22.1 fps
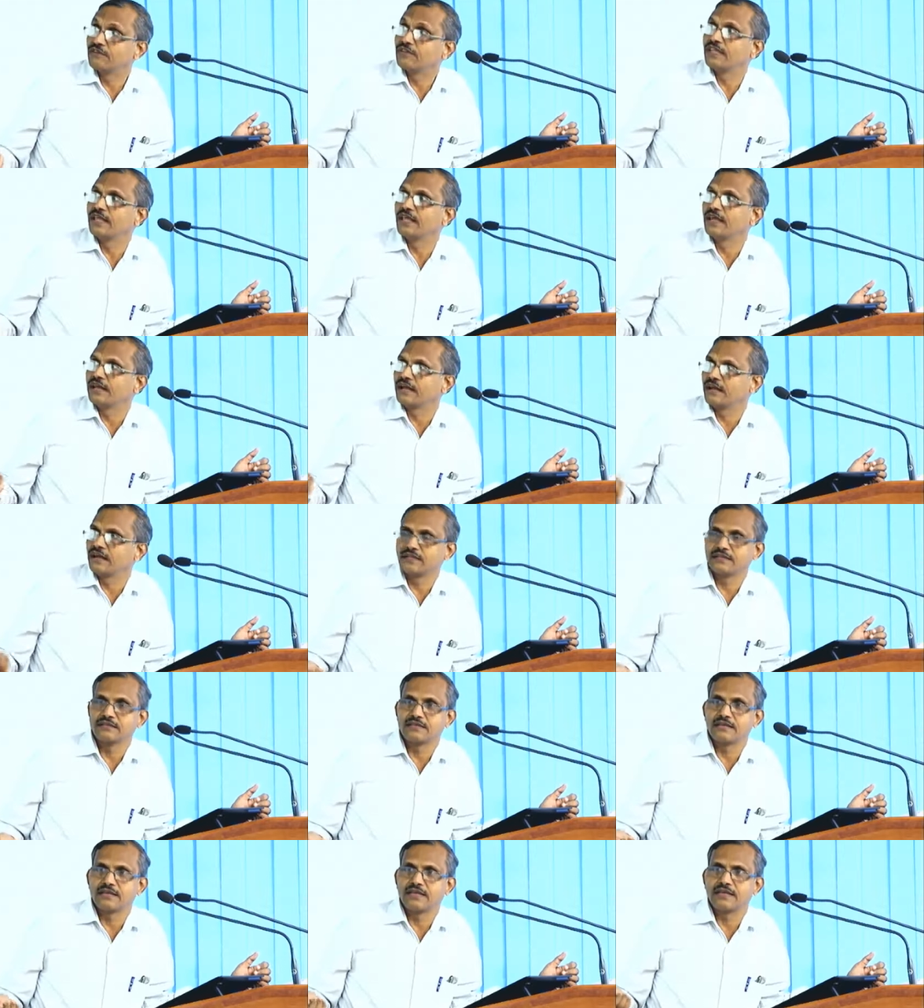they
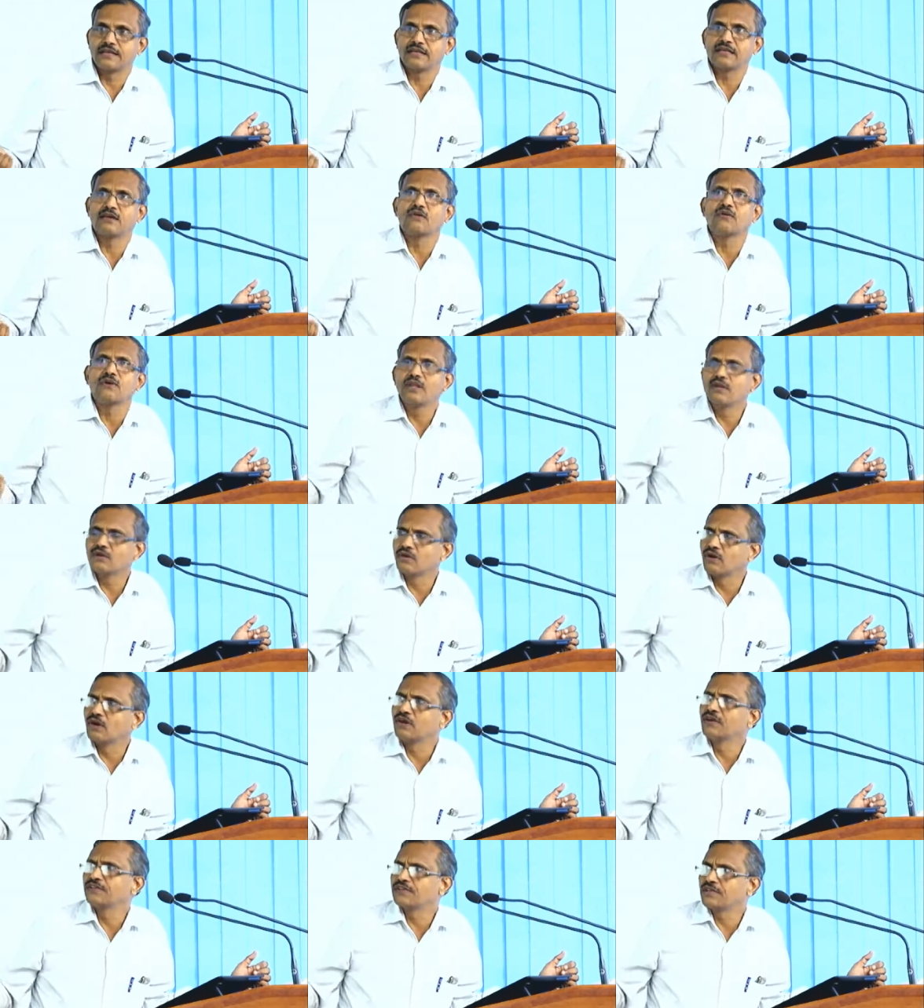collected data, only
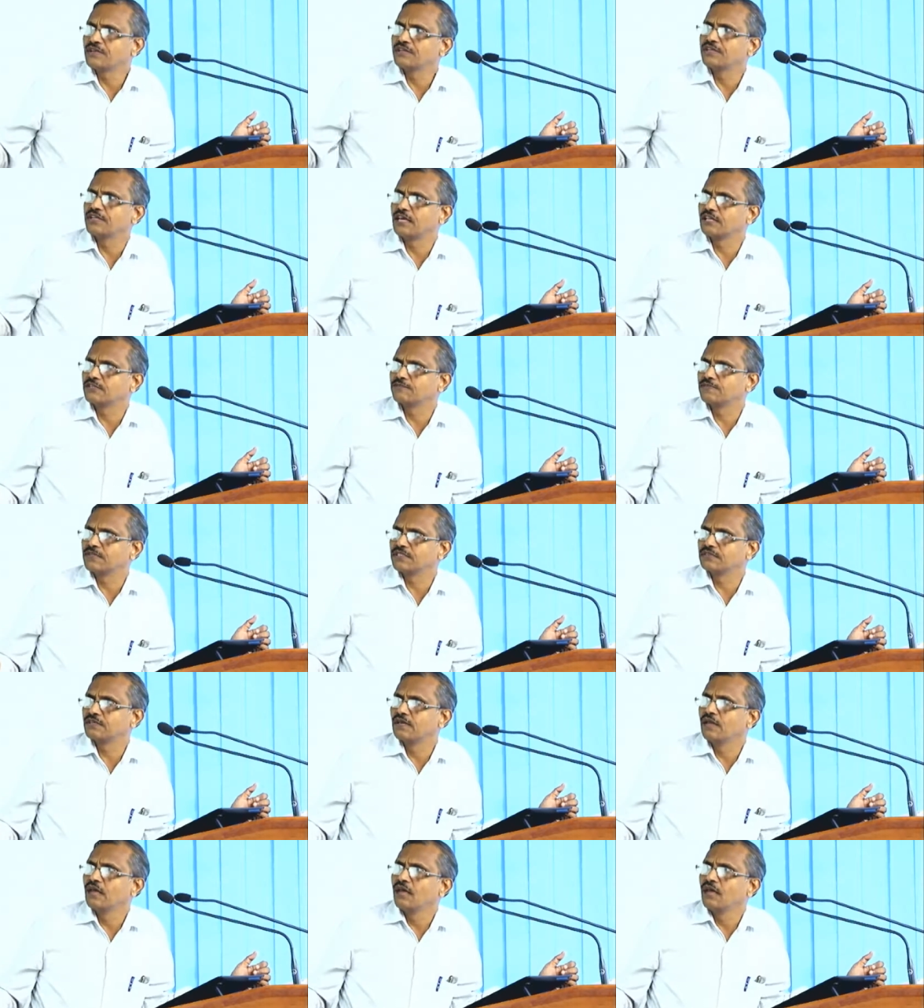qualitative aspects.